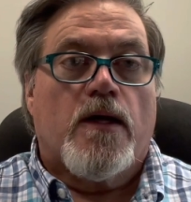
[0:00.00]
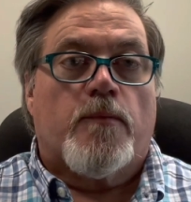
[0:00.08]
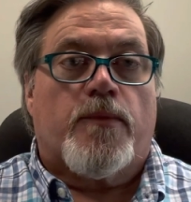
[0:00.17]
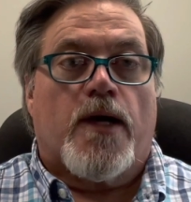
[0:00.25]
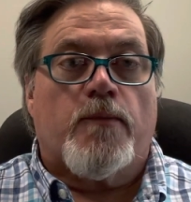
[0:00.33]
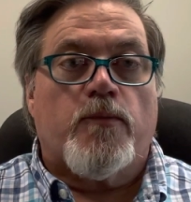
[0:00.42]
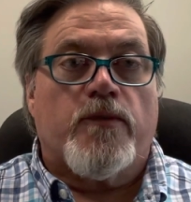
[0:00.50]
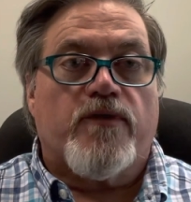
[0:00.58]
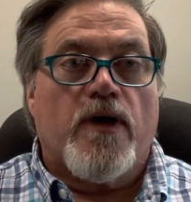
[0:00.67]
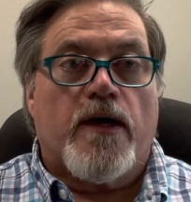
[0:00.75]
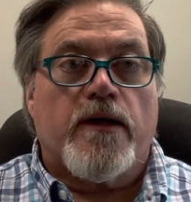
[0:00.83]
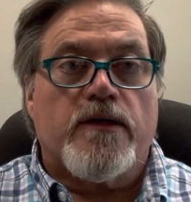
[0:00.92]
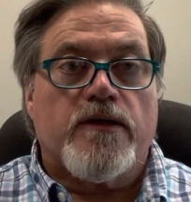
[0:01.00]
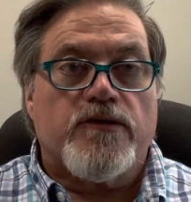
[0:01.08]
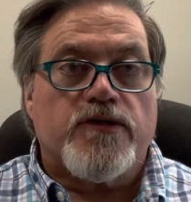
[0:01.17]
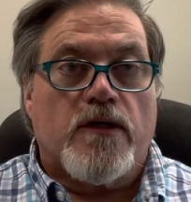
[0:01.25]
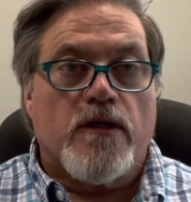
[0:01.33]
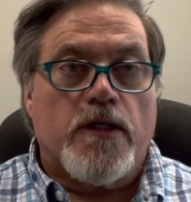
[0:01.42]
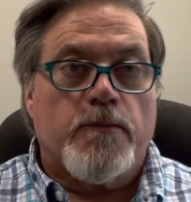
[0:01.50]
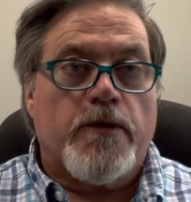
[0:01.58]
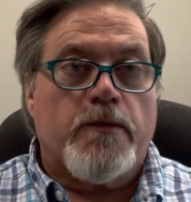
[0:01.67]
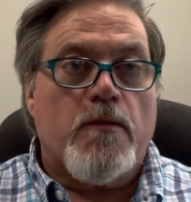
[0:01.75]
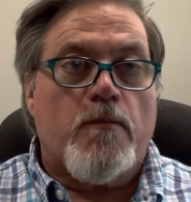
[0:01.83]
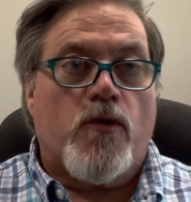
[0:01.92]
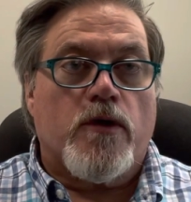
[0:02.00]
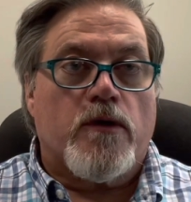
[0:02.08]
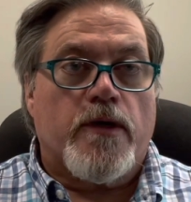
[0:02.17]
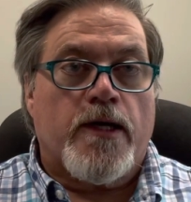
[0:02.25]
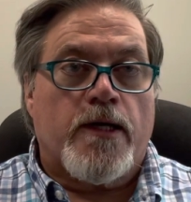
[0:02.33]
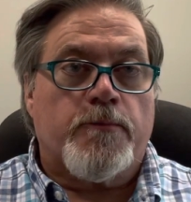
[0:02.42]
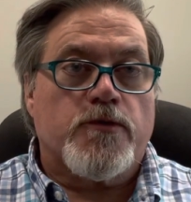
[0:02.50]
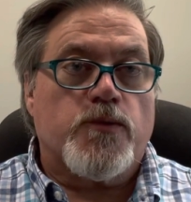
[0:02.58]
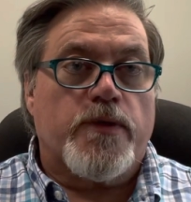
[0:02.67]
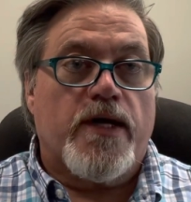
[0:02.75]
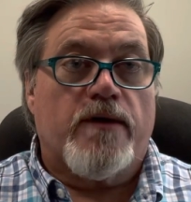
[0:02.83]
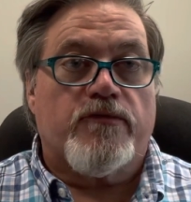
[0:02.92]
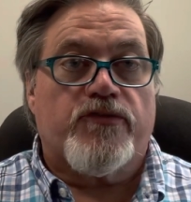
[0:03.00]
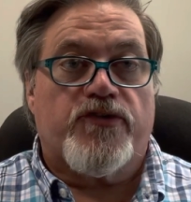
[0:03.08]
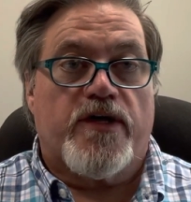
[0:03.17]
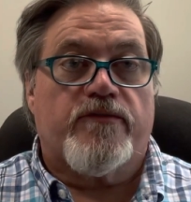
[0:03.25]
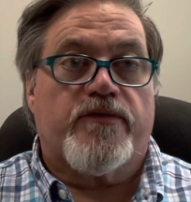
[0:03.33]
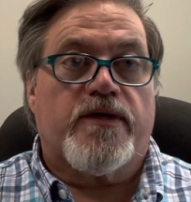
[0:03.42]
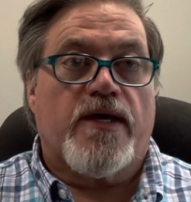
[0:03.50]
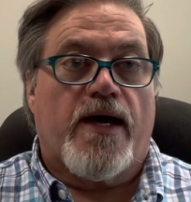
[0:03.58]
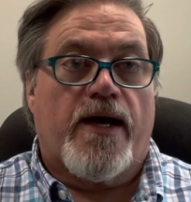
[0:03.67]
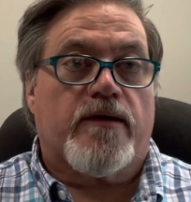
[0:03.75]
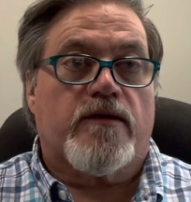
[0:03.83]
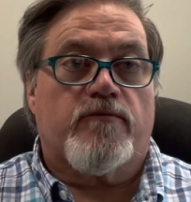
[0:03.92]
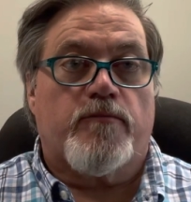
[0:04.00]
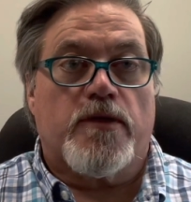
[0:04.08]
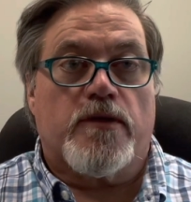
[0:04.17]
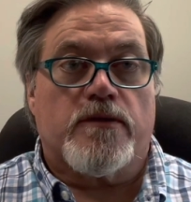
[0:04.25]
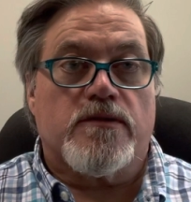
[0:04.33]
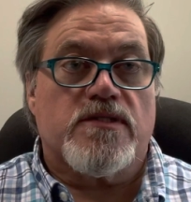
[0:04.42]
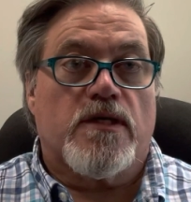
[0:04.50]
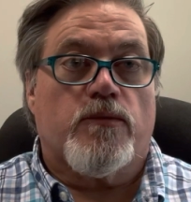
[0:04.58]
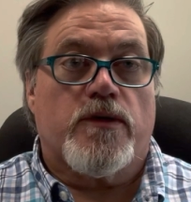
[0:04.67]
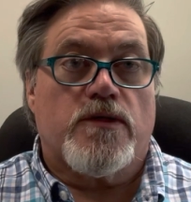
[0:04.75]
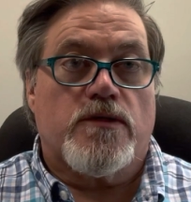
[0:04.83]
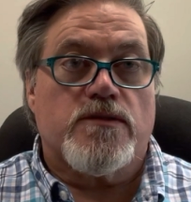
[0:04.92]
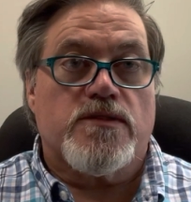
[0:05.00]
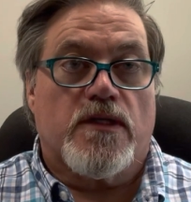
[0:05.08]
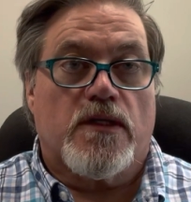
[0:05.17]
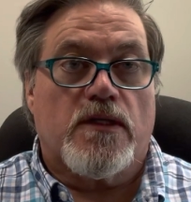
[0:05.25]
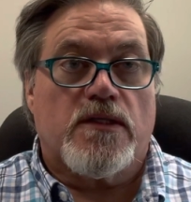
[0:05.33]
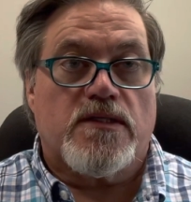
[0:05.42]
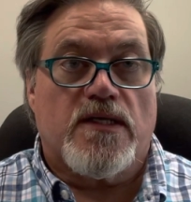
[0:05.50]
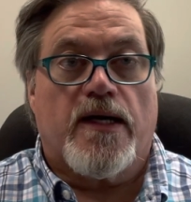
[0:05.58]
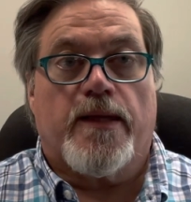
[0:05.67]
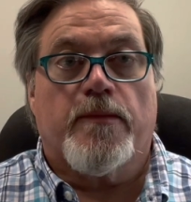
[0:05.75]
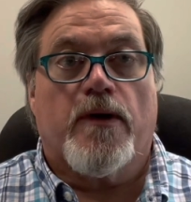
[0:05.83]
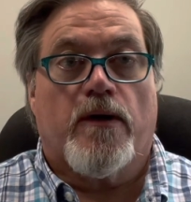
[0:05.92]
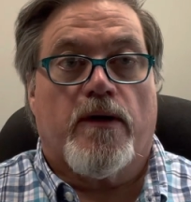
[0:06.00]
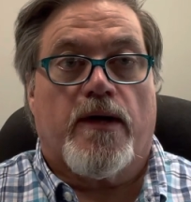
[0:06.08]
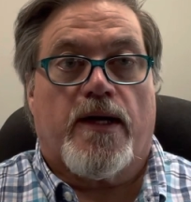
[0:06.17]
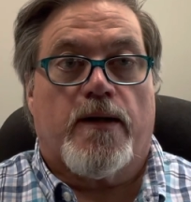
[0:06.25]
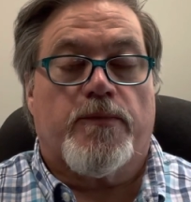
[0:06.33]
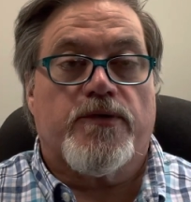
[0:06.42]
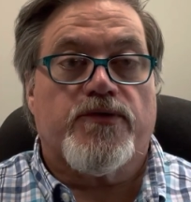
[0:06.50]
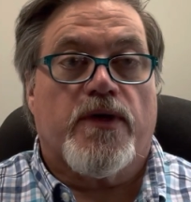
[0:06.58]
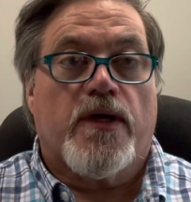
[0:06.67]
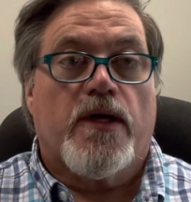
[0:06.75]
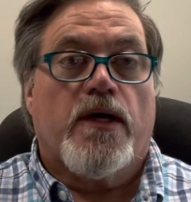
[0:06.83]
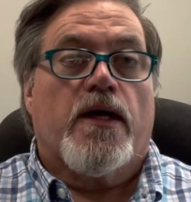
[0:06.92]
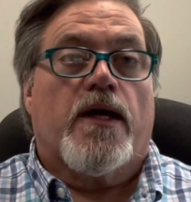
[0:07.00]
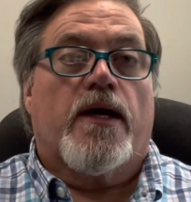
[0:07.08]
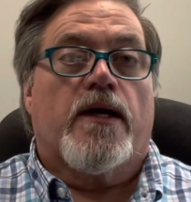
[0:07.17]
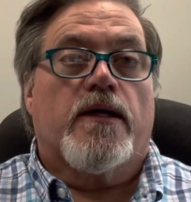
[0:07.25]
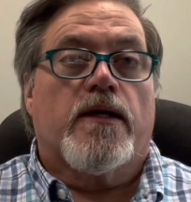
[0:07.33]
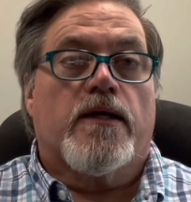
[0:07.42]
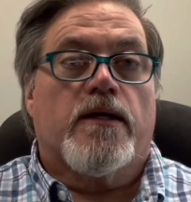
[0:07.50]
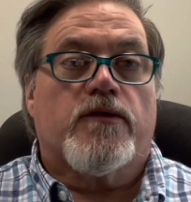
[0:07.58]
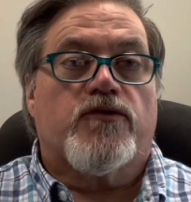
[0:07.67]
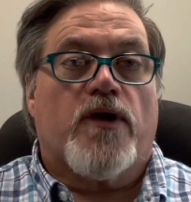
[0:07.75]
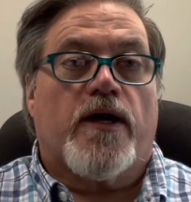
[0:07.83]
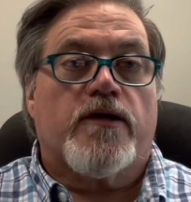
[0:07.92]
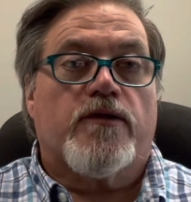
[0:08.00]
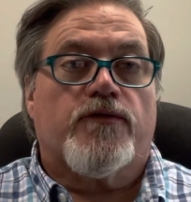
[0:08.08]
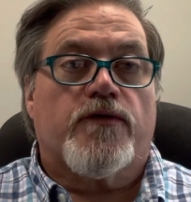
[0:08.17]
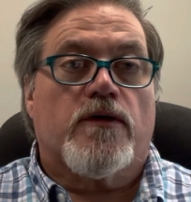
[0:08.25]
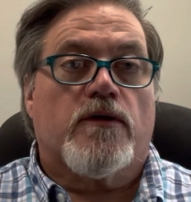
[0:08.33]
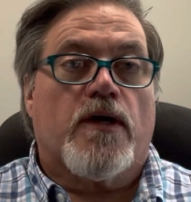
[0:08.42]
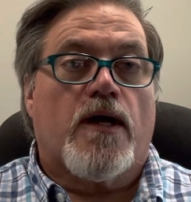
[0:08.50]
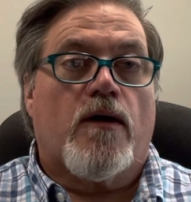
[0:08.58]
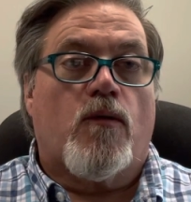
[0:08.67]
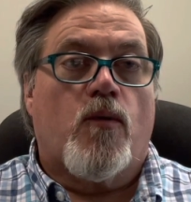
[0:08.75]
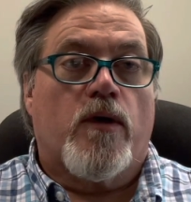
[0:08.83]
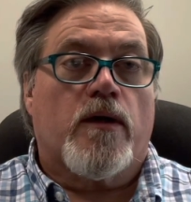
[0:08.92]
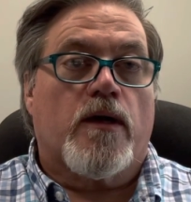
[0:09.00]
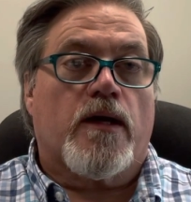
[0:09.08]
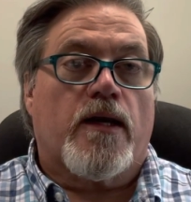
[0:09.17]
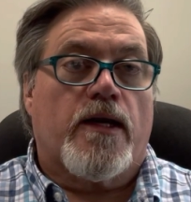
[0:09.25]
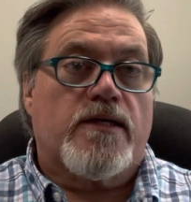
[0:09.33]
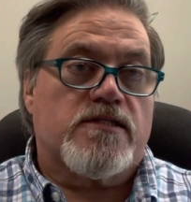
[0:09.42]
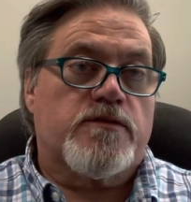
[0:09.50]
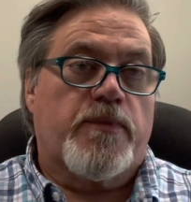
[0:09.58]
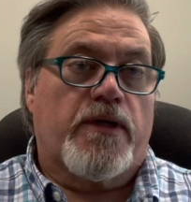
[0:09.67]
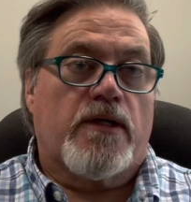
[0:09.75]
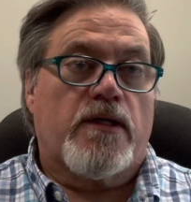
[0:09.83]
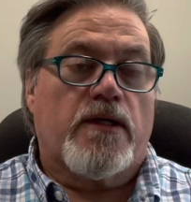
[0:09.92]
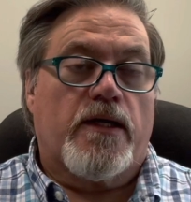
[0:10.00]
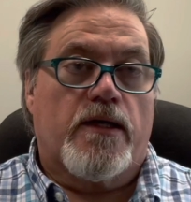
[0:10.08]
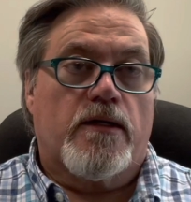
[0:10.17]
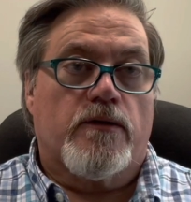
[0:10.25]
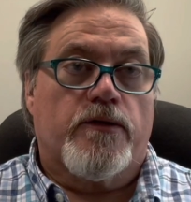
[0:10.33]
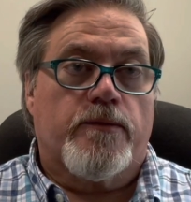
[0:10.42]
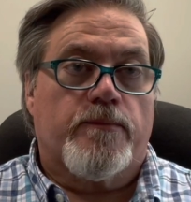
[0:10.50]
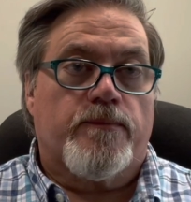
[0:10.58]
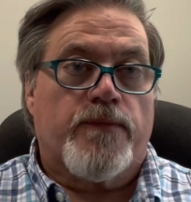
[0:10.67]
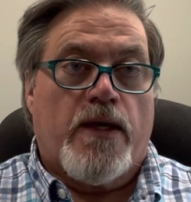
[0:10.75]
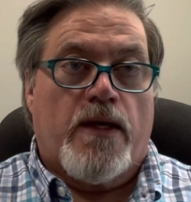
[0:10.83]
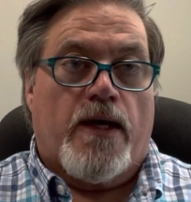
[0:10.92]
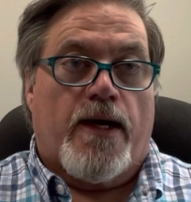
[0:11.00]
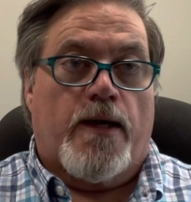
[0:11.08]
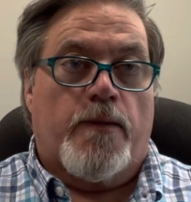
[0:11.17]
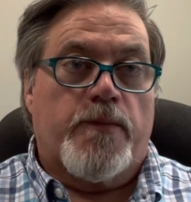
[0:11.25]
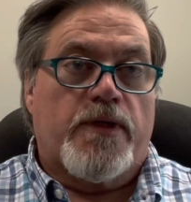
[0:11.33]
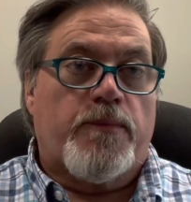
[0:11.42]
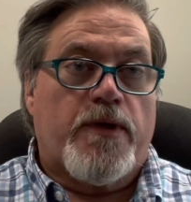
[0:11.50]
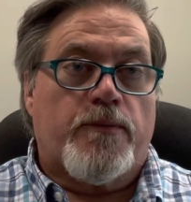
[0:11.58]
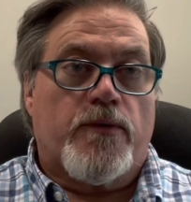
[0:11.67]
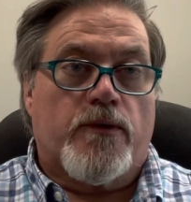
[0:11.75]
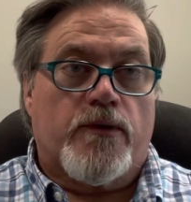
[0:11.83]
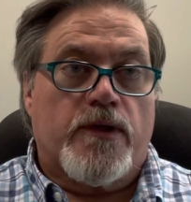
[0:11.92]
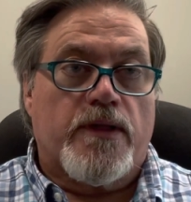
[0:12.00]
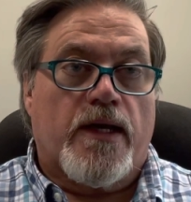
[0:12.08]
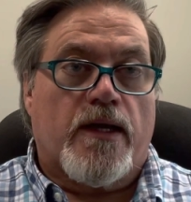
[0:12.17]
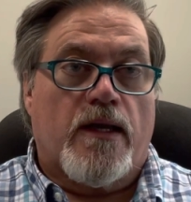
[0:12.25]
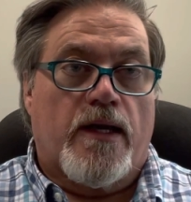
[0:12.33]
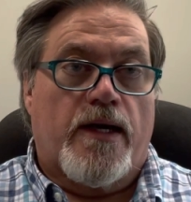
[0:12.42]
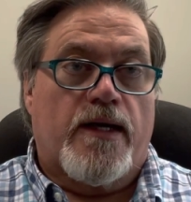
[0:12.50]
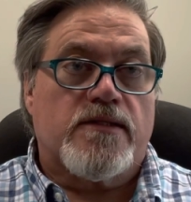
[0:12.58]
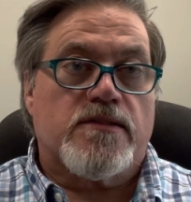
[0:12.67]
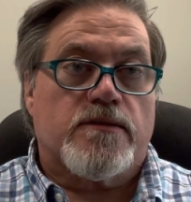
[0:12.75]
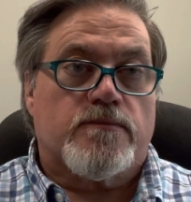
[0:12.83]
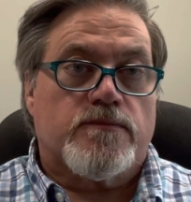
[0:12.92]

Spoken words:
Problem we've got is on Lemley Memorial Campus, we have 7 active buildings that we use at any time on campus. And trying to figure out where a class is being held, how many people are in that class,